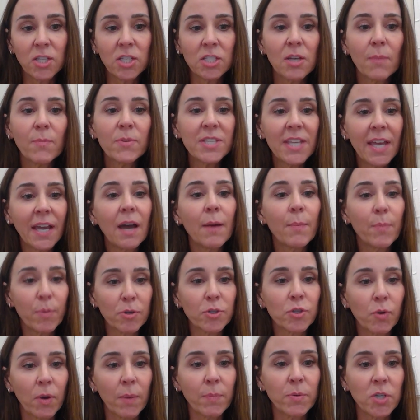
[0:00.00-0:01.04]
It's almost like a
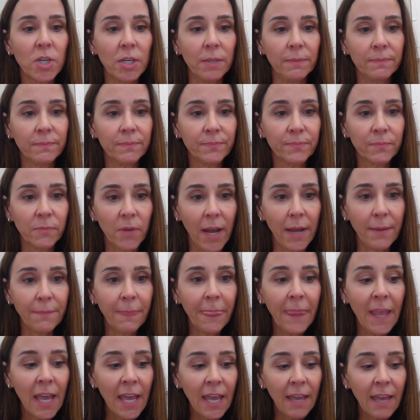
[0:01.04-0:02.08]
prescription,
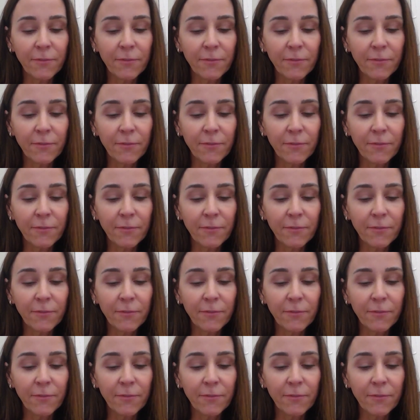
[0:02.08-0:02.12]
right?